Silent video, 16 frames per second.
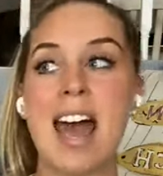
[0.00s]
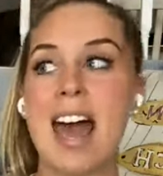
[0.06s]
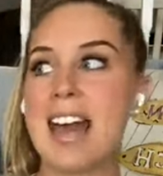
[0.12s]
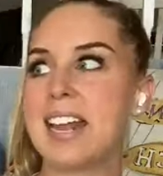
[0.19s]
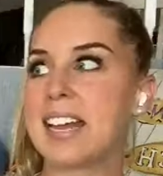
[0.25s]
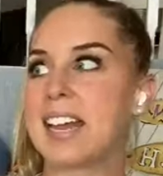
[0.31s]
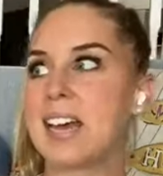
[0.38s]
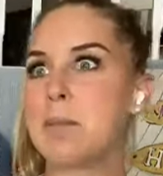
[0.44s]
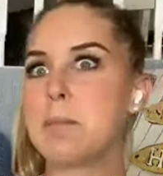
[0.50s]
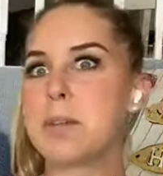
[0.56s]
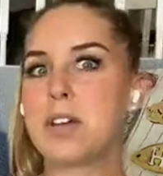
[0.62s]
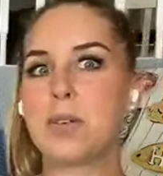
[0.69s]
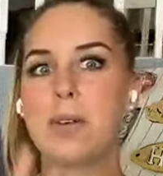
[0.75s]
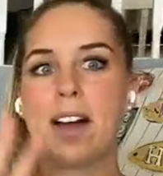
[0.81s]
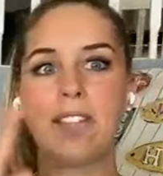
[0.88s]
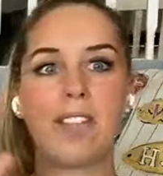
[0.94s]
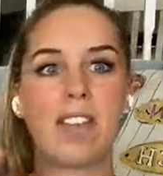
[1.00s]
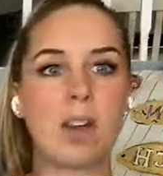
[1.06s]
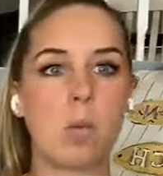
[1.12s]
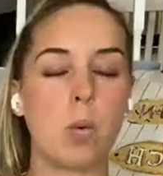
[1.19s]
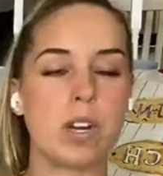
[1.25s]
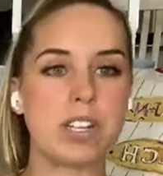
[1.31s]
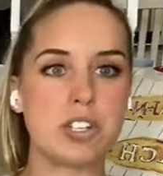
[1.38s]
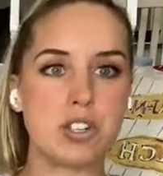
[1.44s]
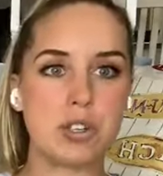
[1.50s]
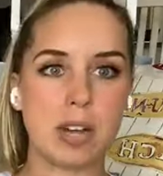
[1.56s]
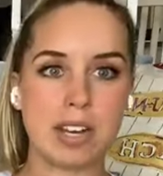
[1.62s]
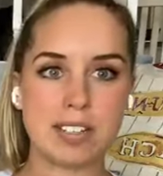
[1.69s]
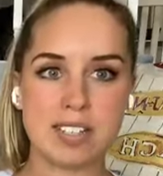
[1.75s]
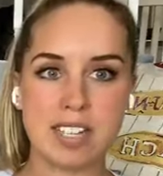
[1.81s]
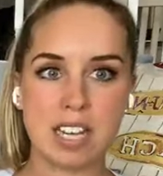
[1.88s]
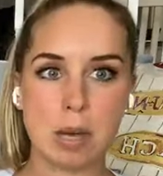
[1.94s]
and it can be around like, what did you
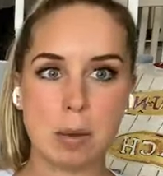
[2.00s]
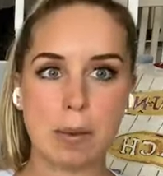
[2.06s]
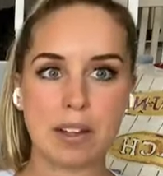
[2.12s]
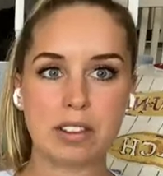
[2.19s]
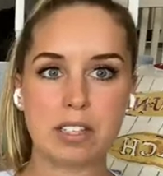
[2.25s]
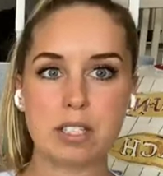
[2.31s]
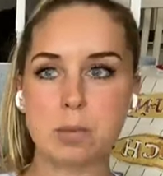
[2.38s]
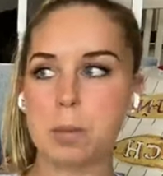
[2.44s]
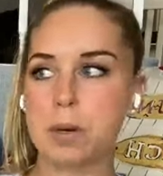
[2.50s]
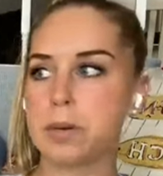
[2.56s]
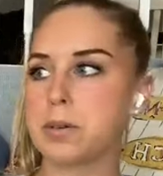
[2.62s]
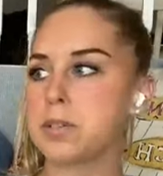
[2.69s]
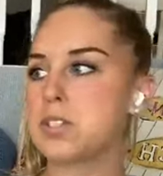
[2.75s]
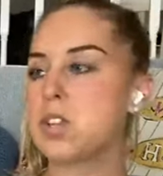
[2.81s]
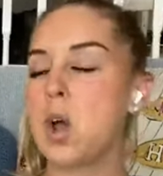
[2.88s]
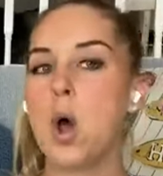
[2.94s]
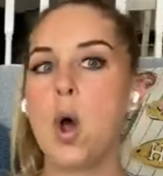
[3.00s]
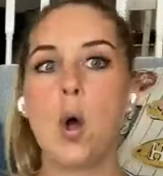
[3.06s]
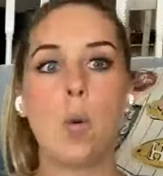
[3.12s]
guys think about this post?